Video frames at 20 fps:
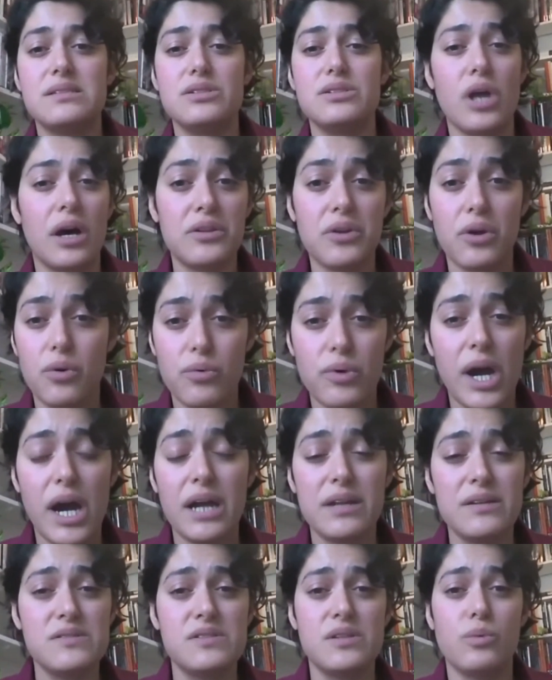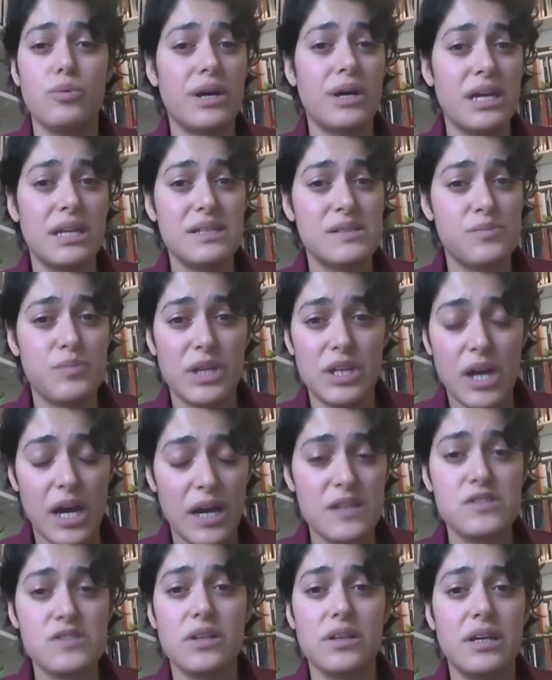not Iran, is the one that has been
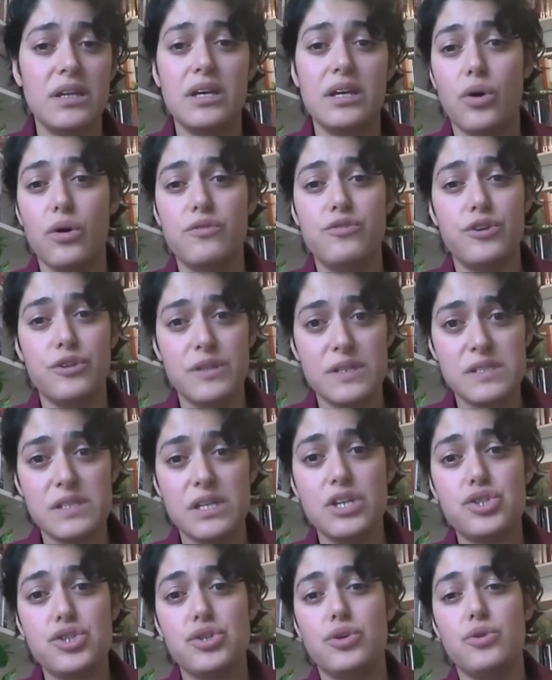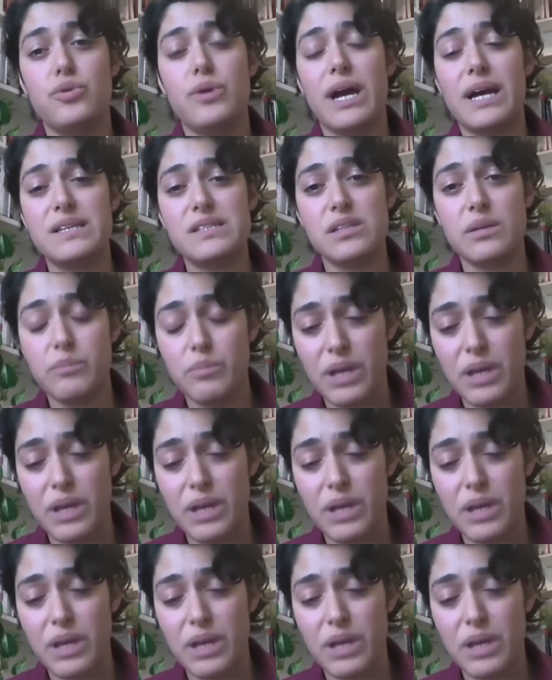isolated over this issue has